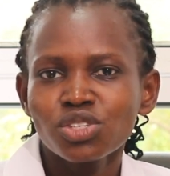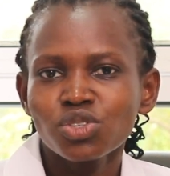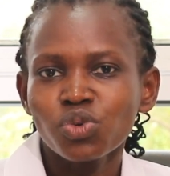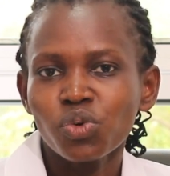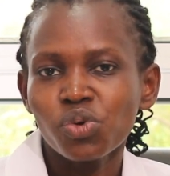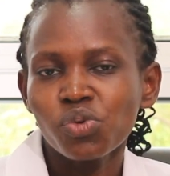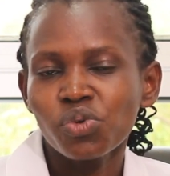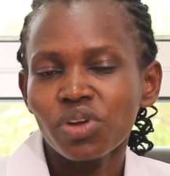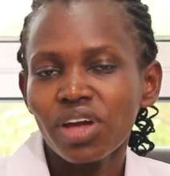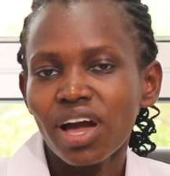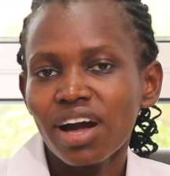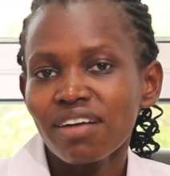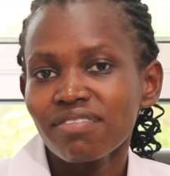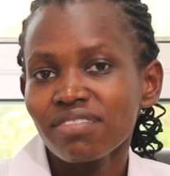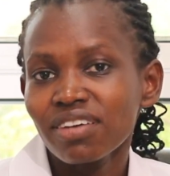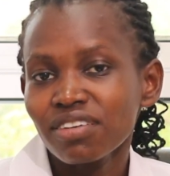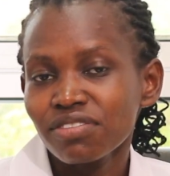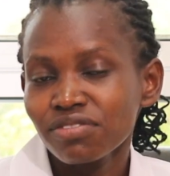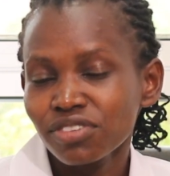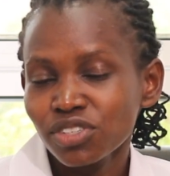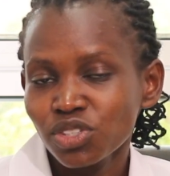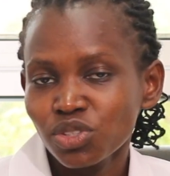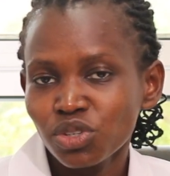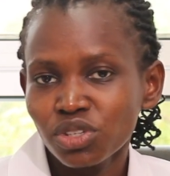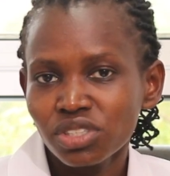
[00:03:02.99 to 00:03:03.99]
So when we have a
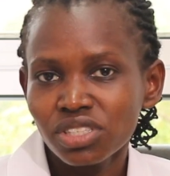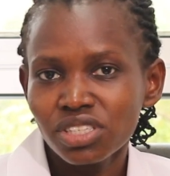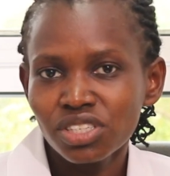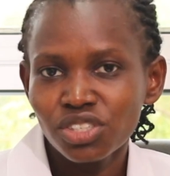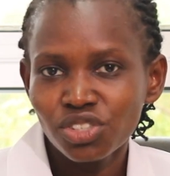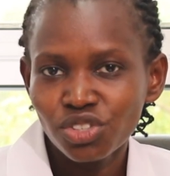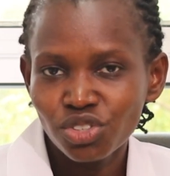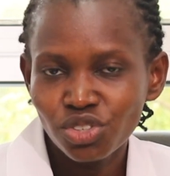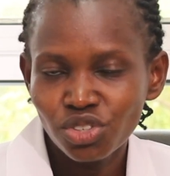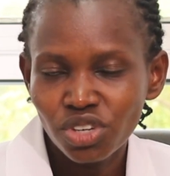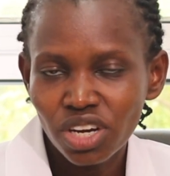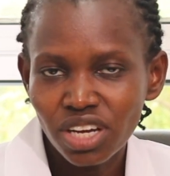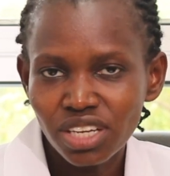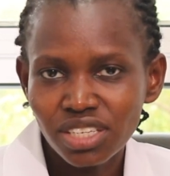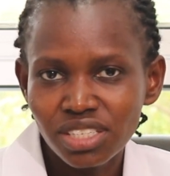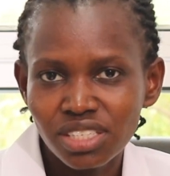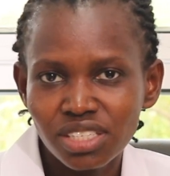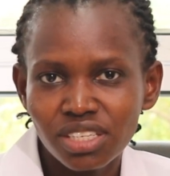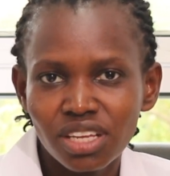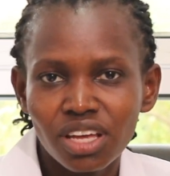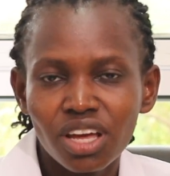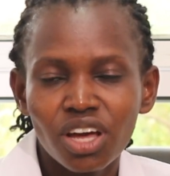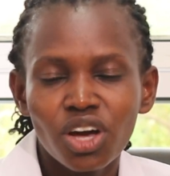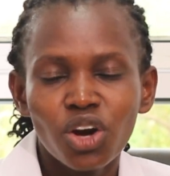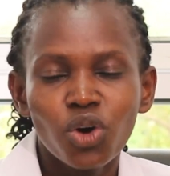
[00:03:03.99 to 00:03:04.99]
fetal distress,
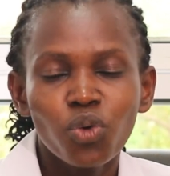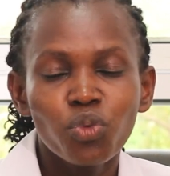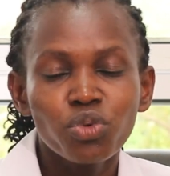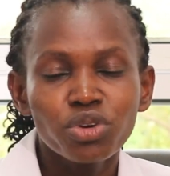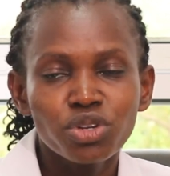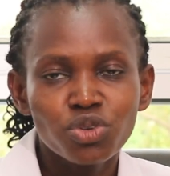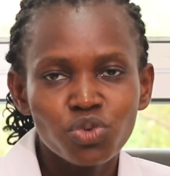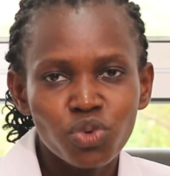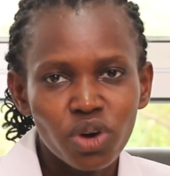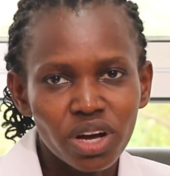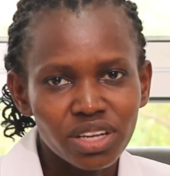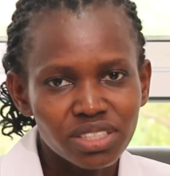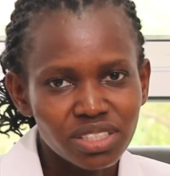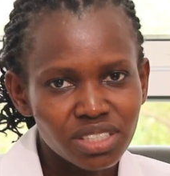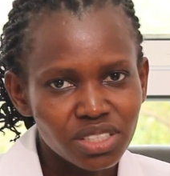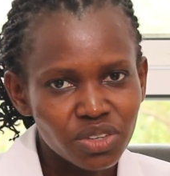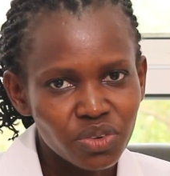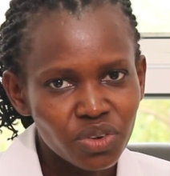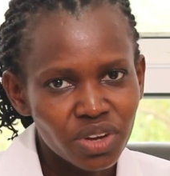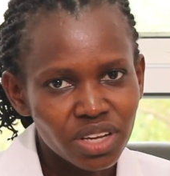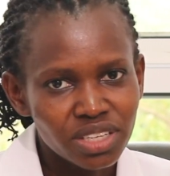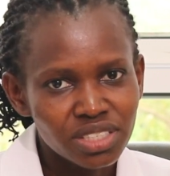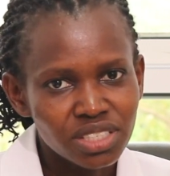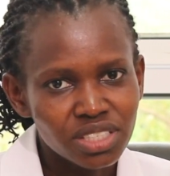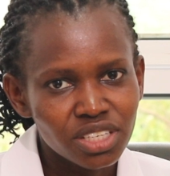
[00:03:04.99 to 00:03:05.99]
we do a
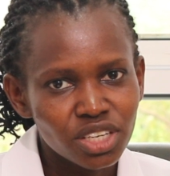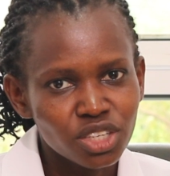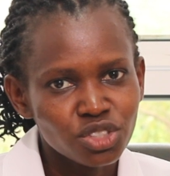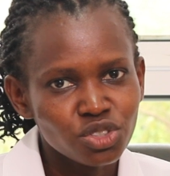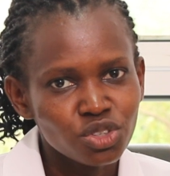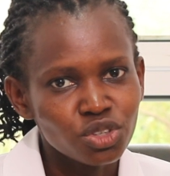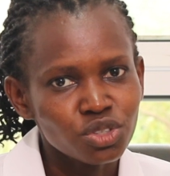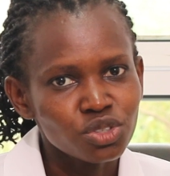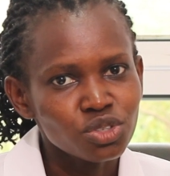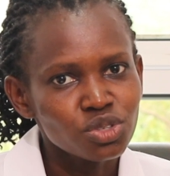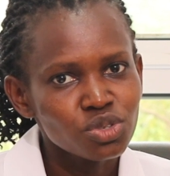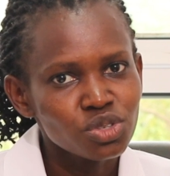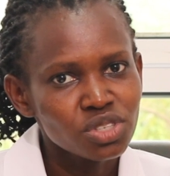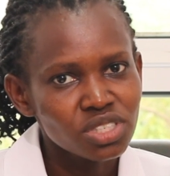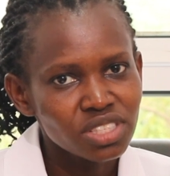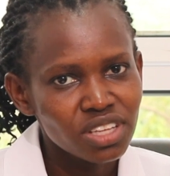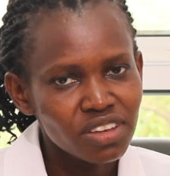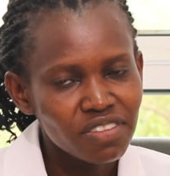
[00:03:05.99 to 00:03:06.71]
cesarean section to